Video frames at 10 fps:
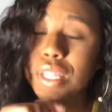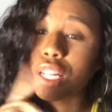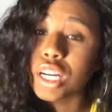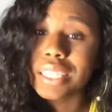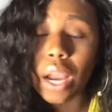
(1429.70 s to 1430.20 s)

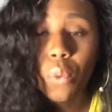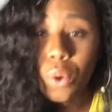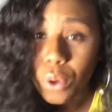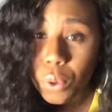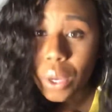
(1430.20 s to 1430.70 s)
Learned that
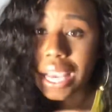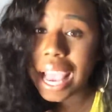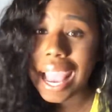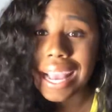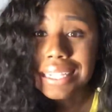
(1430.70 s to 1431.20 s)
real quick
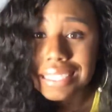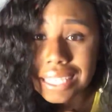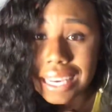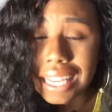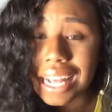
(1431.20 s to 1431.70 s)
at
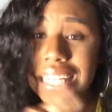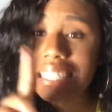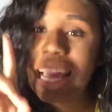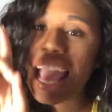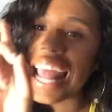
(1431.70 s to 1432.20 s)
18, and I
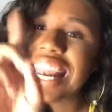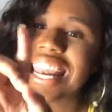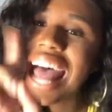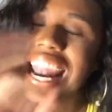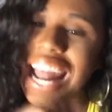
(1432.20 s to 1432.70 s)
said,
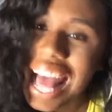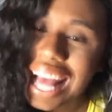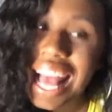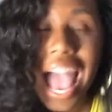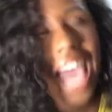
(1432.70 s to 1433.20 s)
nah.
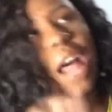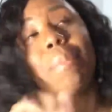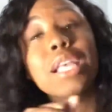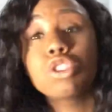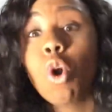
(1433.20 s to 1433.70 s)
And I
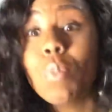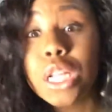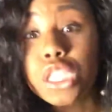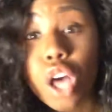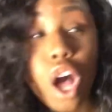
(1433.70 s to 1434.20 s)
make so
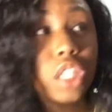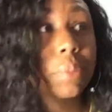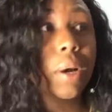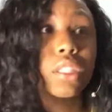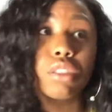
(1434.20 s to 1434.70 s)
many songs
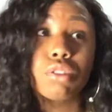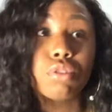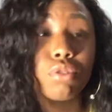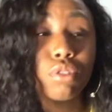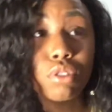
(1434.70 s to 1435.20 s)
about this
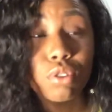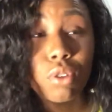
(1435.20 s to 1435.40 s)
dude too.